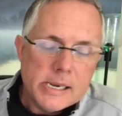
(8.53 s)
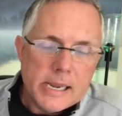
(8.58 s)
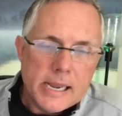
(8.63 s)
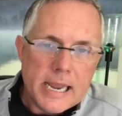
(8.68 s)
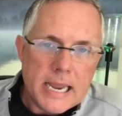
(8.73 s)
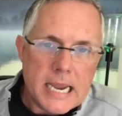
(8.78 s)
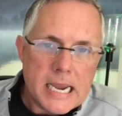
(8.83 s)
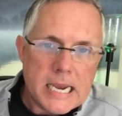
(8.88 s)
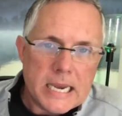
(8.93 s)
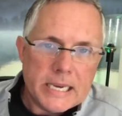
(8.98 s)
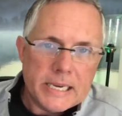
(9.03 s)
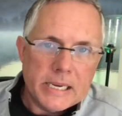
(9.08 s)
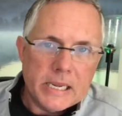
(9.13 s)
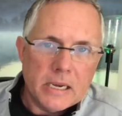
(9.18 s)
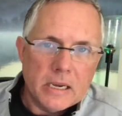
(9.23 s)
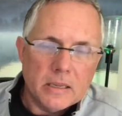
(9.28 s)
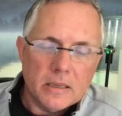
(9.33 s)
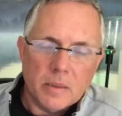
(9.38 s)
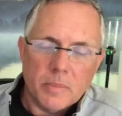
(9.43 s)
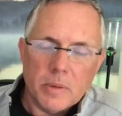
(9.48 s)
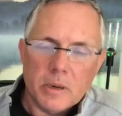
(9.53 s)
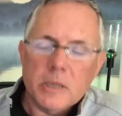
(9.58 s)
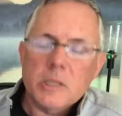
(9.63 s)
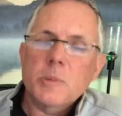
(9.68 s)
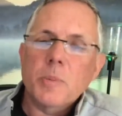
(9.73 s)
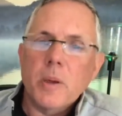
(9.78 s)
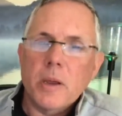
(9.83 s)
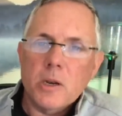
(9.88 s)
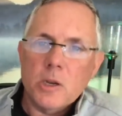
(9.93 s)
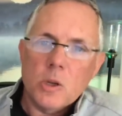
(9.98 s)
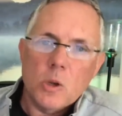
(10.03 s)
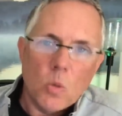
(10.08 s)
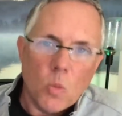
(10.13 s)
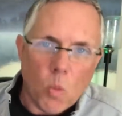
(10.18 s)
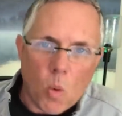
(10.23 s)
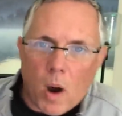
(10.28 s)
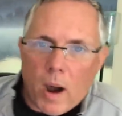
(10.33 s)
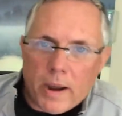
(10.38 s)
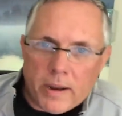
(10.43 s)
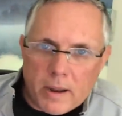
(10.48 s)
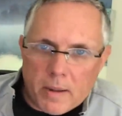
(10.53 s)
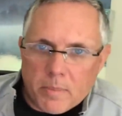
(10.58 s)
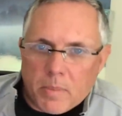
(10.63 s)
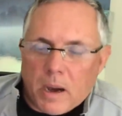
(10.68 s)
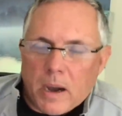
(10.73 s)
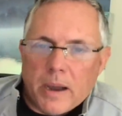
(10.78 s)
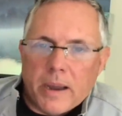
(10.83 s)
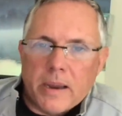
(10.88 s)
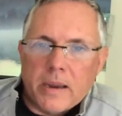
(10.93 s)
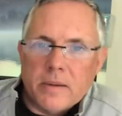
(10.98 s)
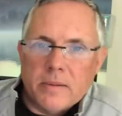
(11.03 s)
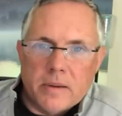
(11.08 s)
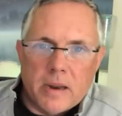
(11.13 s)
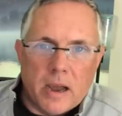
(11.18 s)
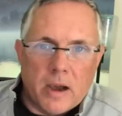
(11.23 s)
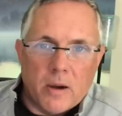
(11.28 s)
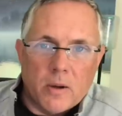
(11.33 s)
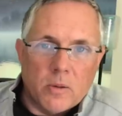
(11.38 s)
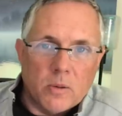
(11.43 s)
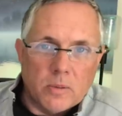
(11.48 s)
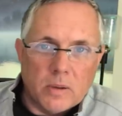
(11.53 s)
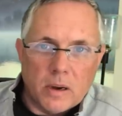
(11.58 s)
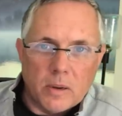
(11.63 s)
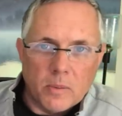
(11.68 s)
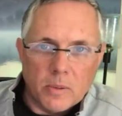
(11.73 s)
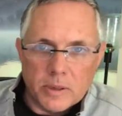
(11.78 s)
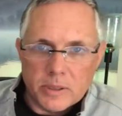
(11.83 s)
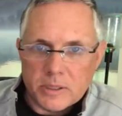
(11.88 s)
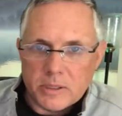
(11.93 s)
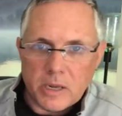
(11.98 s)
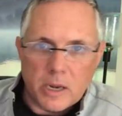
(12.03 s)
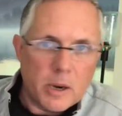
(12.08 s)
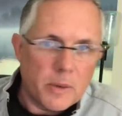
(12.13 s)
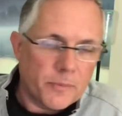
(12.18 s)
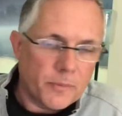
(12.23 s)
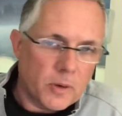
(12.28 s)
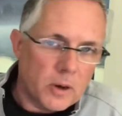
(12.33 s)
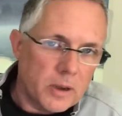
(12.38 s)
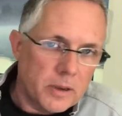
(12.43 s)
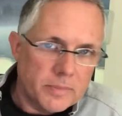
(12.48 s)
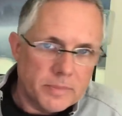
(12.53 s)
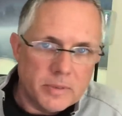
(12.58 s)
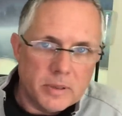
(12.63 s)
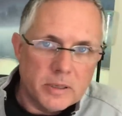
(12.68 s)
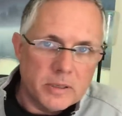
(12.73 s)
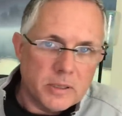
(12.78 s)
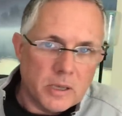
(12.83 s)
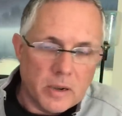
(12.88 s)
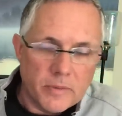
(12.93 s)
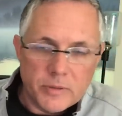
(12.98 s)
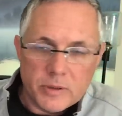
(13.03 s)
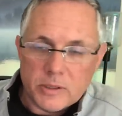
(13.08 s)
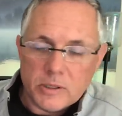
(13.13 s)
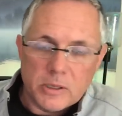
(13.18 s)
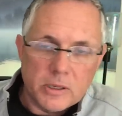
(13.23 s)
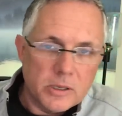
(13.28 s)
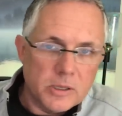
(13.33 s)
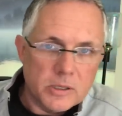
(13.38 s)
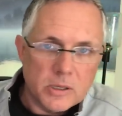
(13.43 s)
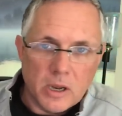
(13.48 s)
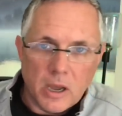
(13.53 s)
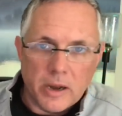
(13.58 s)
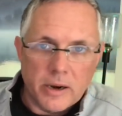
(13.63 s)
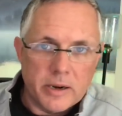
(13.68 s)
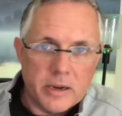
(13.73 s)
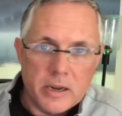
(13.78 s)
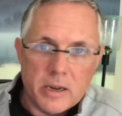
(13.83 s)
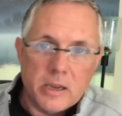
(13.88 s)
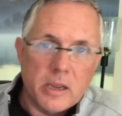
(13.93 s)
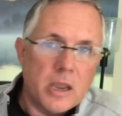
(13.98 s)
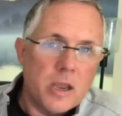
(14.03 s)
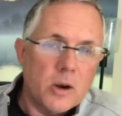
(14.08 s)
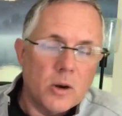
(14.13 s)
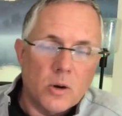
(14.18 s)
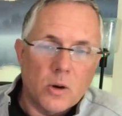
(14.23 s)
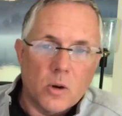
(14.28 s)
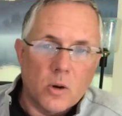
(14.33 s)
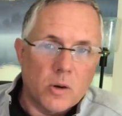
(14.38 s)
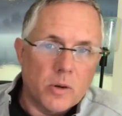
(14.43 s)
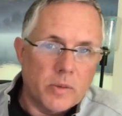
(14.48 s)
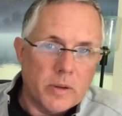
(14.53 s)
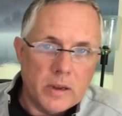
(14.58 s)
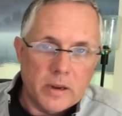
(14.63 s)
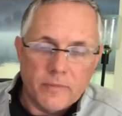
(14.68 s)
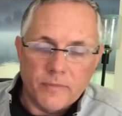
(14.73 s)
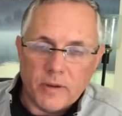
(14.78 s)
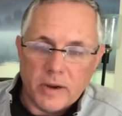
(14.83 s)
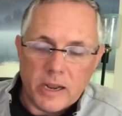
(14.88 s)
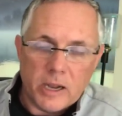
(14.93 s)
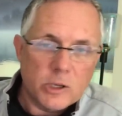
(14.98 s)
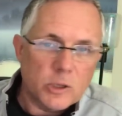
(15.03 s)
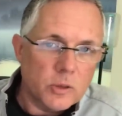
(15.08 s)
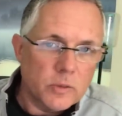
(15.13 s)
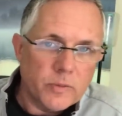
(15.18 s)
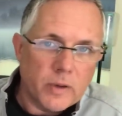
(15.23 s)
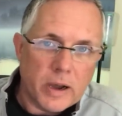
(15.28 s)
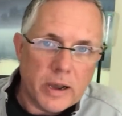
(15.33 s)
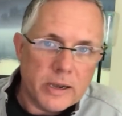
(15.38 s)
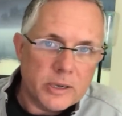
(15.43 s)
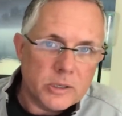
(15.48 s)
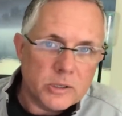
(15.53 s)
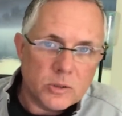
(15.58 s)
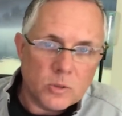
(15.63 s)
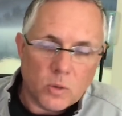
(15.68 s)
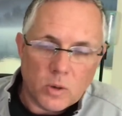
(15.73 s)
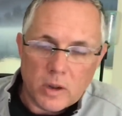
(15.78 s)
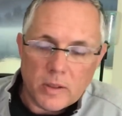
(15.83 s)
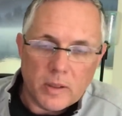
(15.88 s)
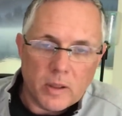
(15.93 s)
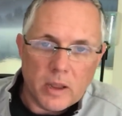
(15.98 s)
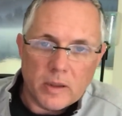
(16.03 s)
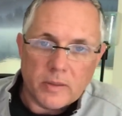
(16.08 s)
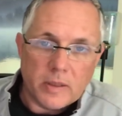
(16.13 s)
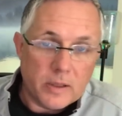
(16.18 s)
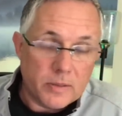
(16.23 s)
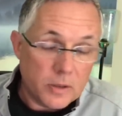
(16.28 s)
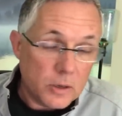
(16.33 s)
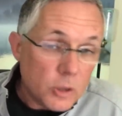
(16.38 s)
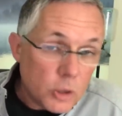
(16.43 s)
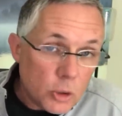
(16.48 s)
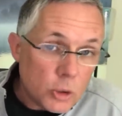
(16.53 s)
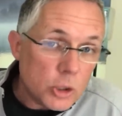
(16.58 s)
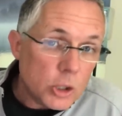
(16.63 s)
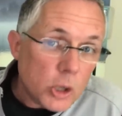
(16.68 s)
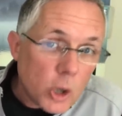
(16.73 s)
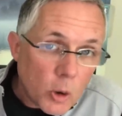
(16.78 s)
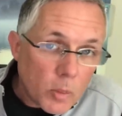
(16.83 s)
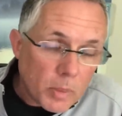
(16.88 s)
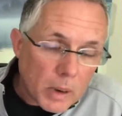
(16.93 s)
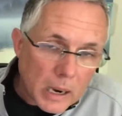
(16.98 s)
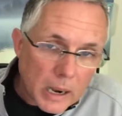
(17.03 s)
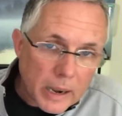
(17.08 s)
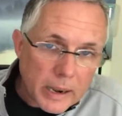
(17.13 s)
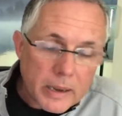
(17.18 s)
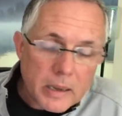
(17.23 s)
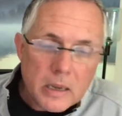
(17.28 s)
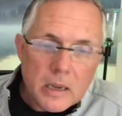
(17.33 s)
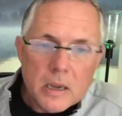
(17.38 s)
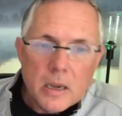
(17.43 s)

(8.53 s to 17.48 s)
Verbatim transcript: And uh, I'm going to explain to you why I'm buying. Now, I want to state up front this obviously is not an indicator or in financial advice or anything like that that you should go buy.